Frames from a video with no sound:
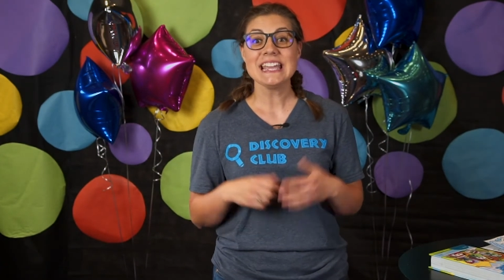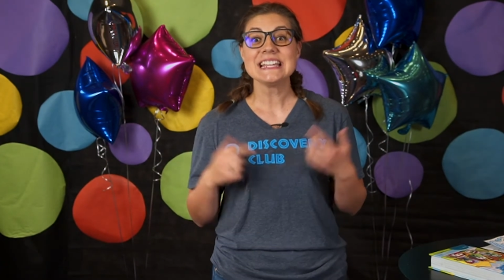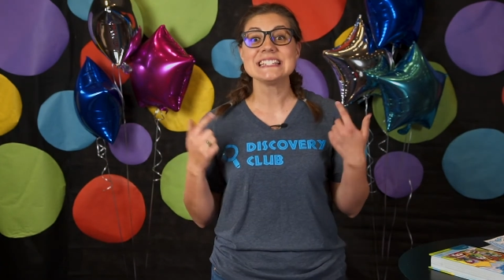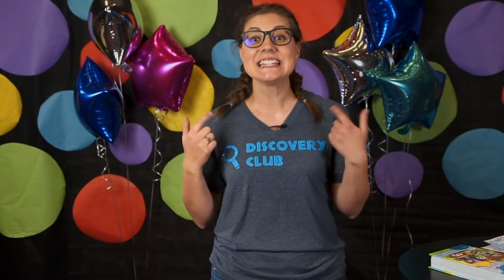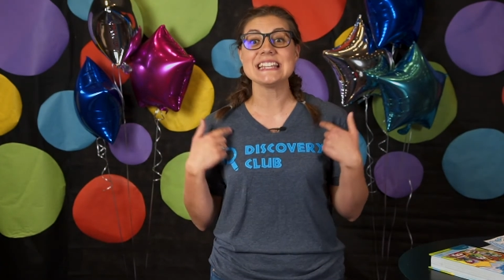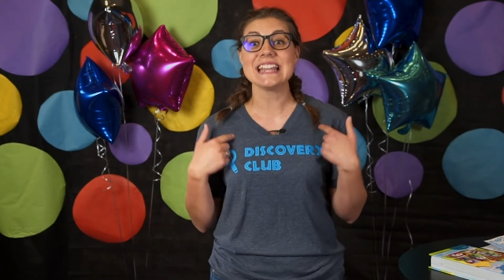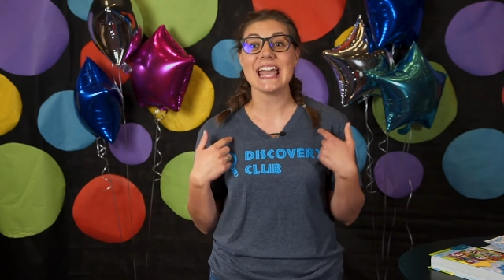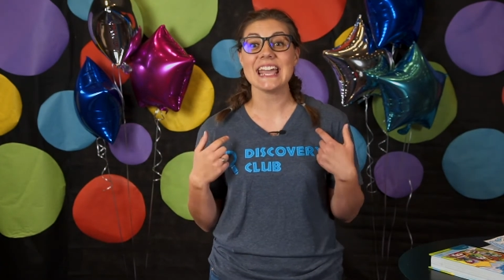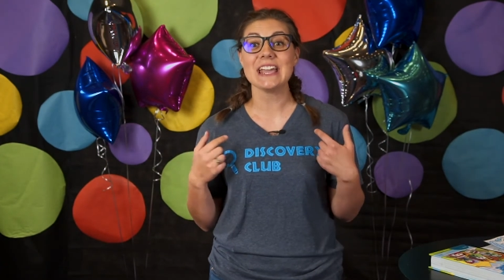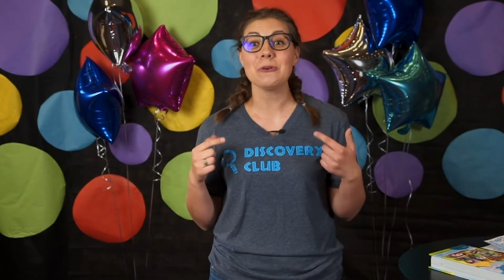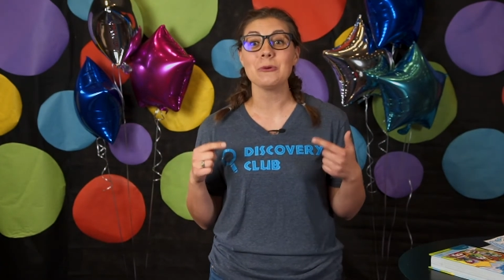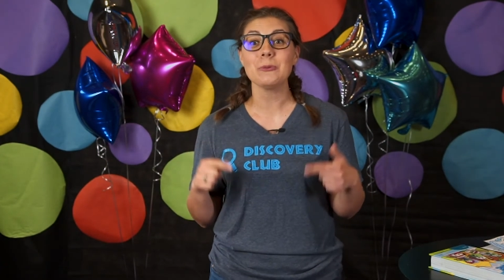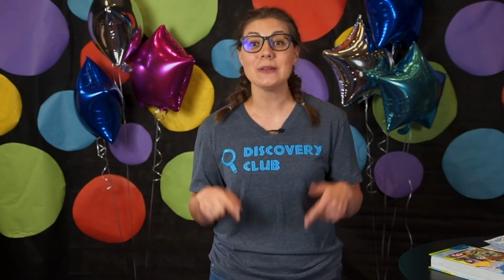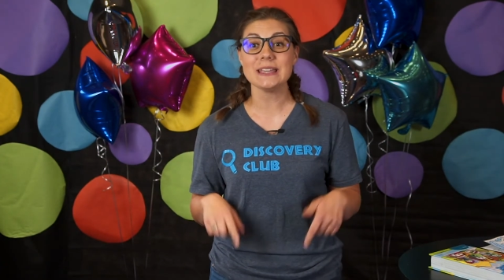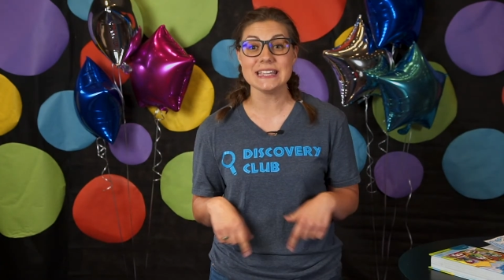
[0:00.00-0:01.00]
Today,
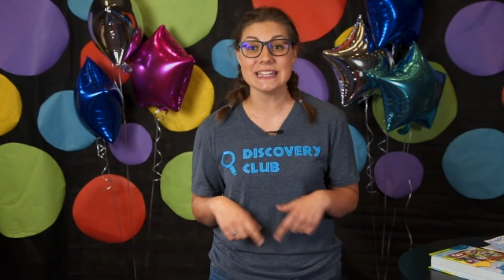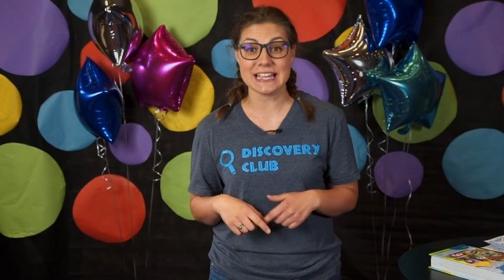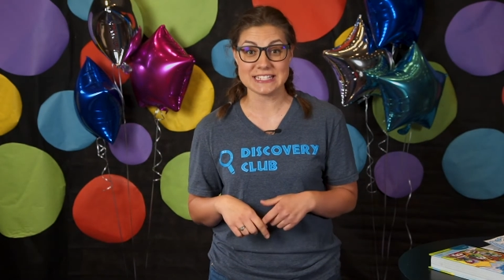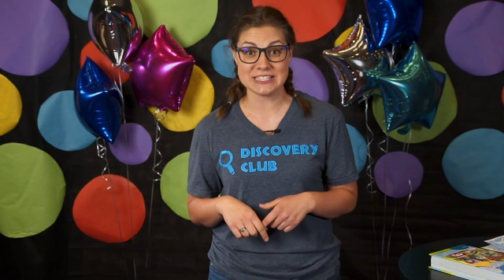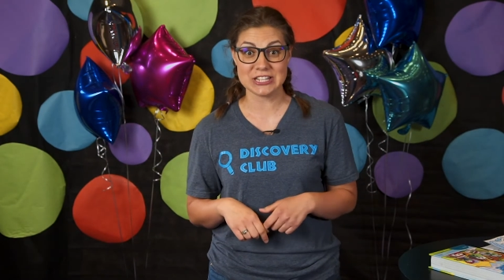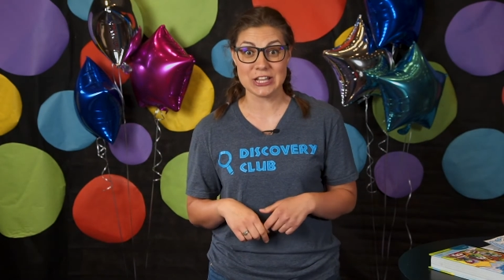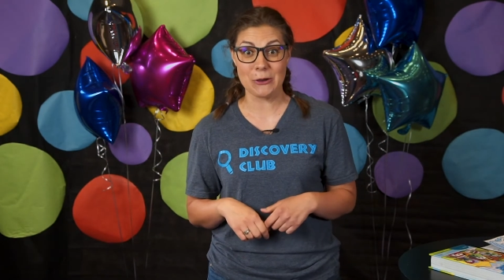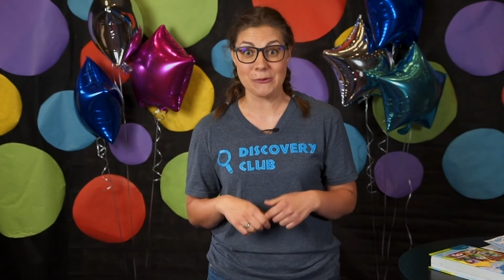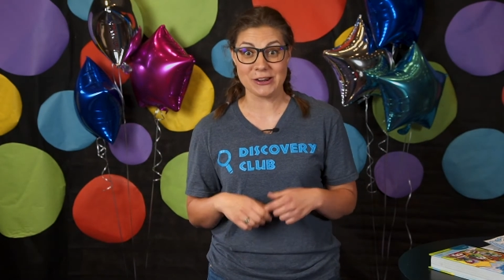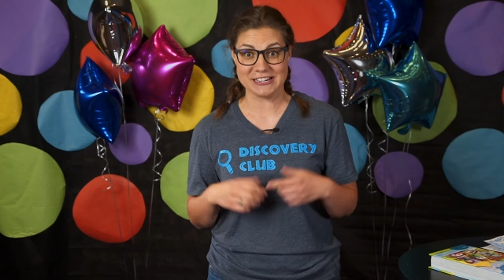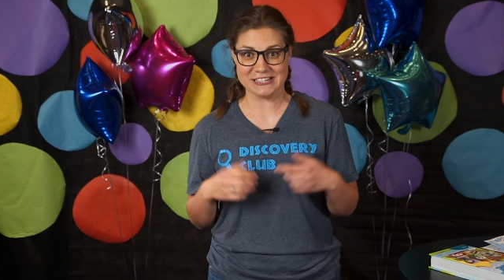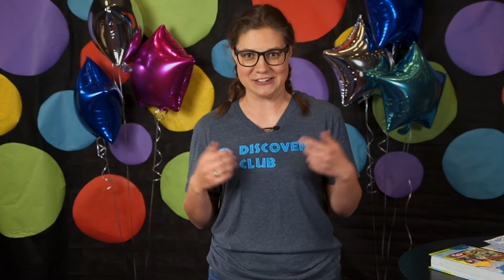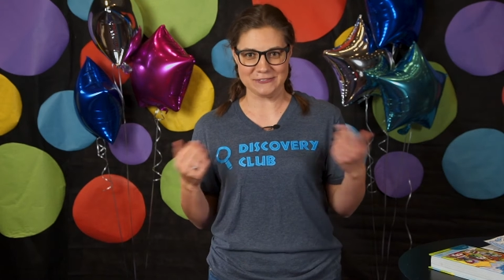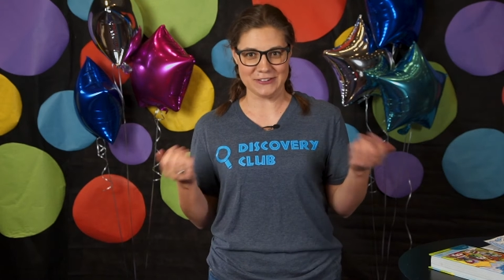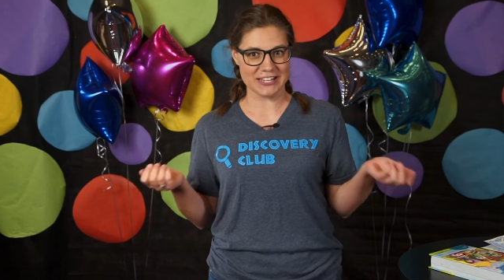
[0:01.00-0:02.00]
we get to go on
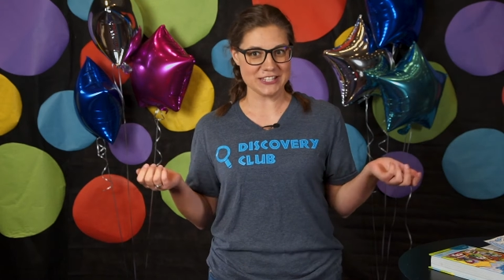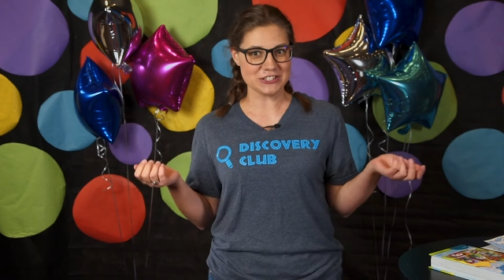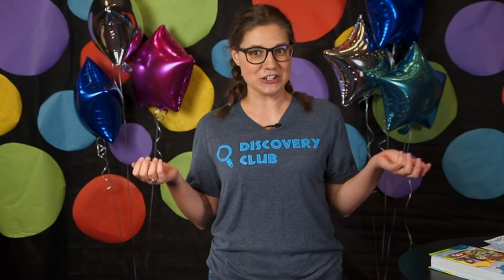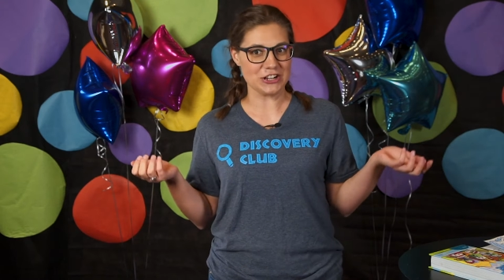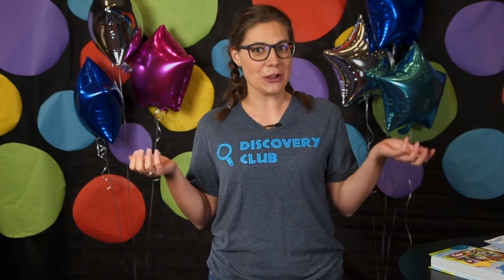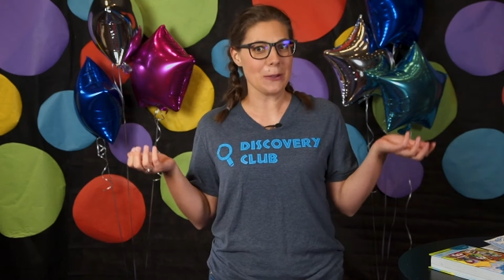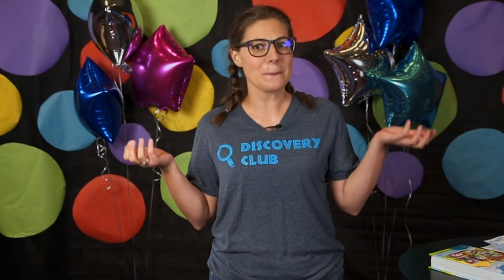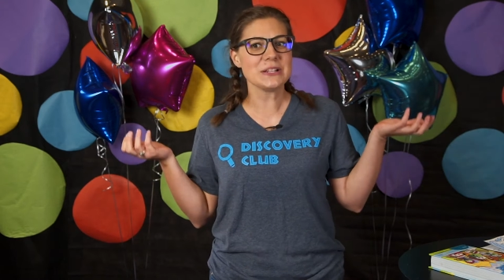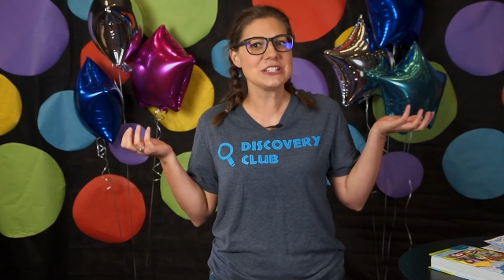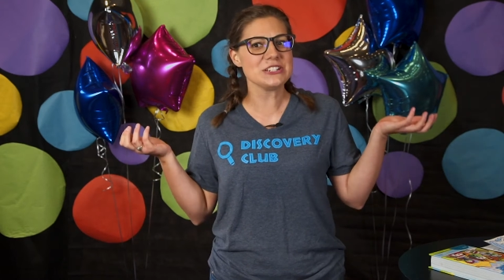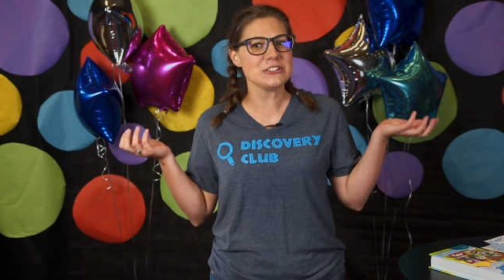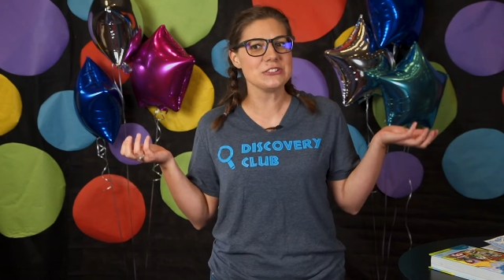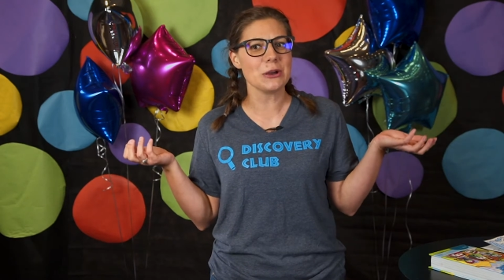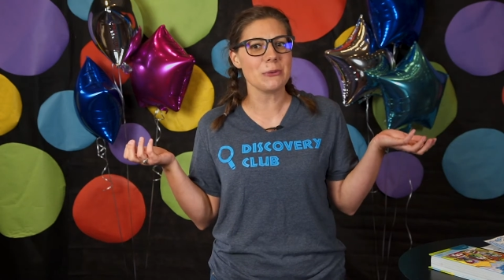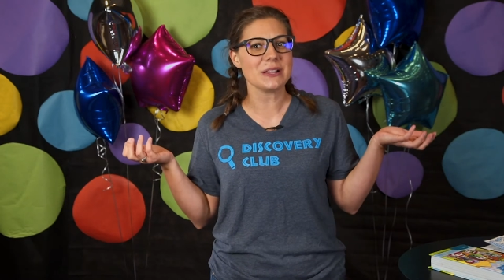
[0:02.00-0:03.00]
an adventure. But do
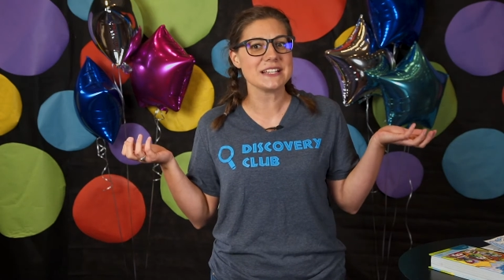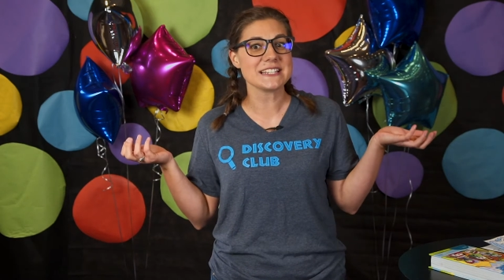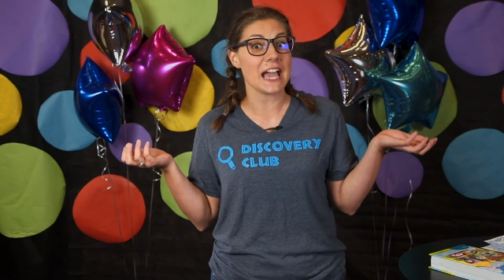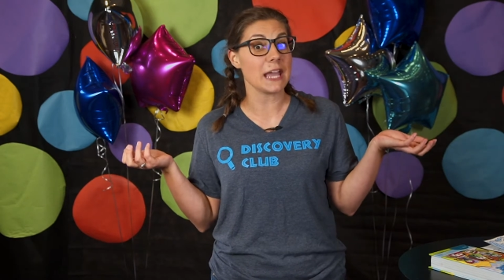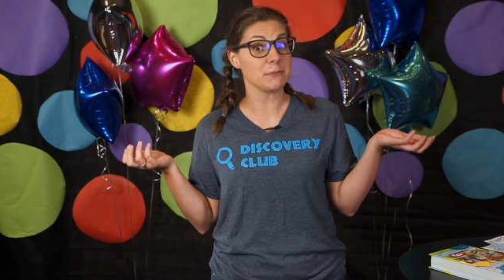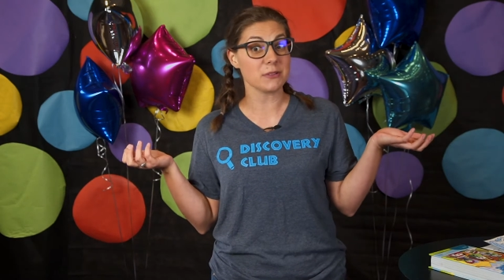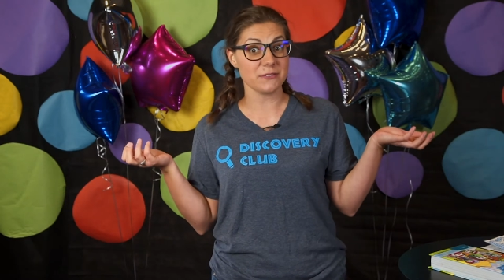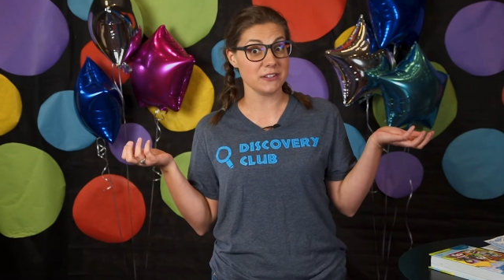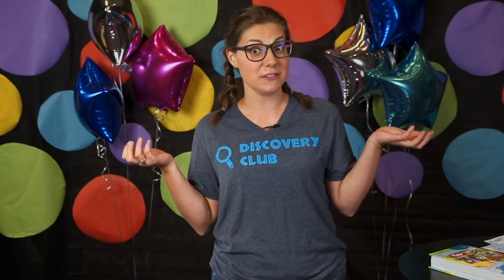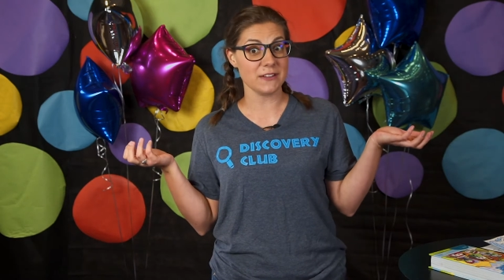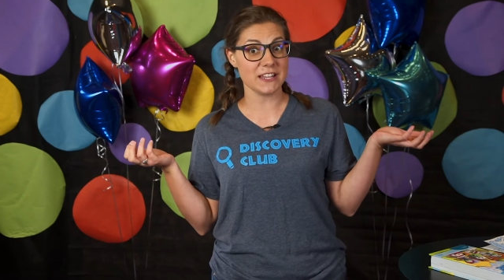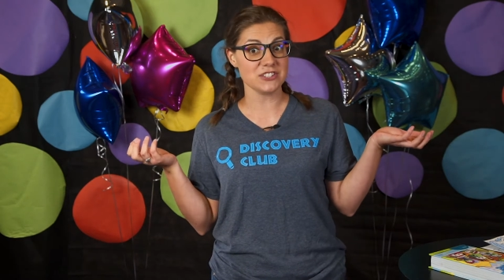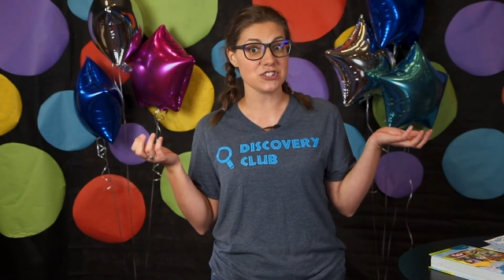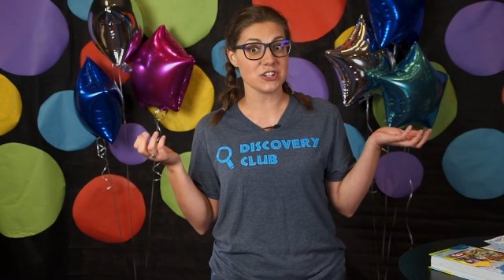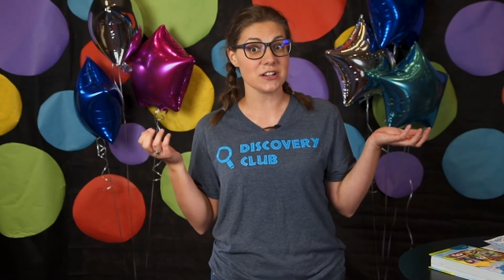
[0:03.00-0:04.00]
you know what type of
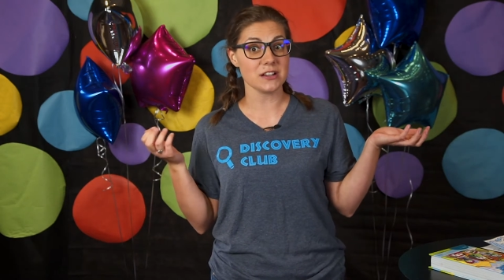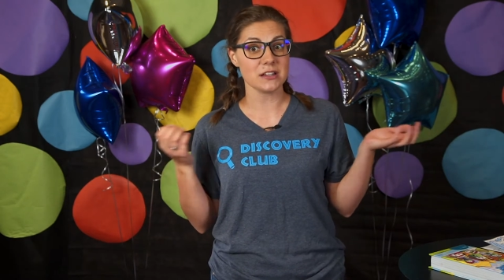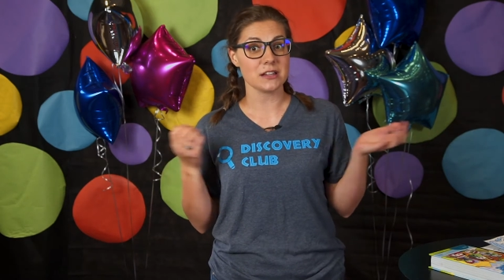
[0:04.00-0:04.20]
adventure?